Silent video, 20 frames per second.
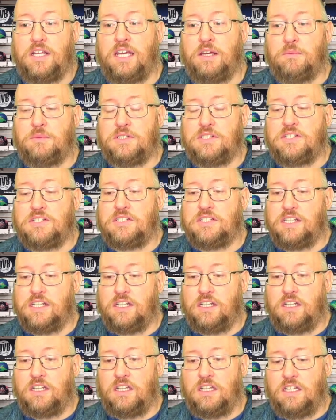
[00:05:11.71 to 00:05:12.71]
it was
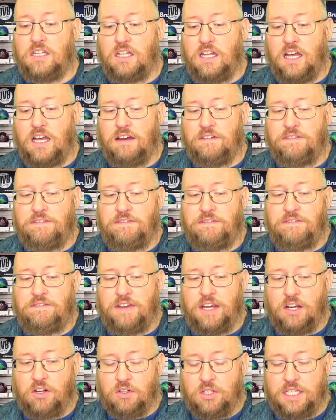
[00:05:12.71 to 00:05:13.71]
still a
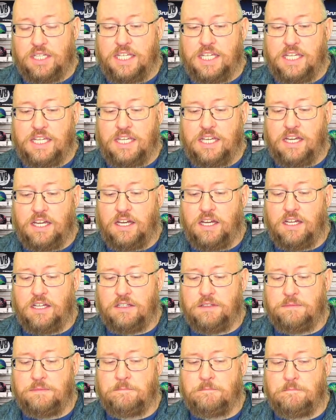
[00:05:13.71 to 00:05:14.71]
fairly
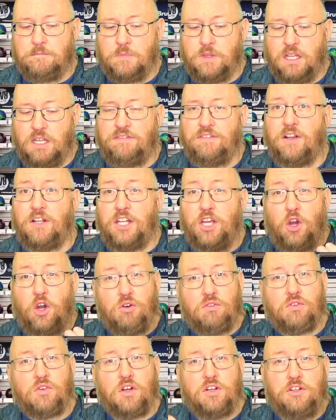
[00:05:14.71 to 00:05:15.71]

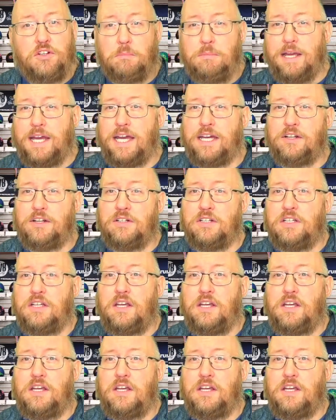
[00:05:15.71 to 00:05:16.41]
over-under pattern,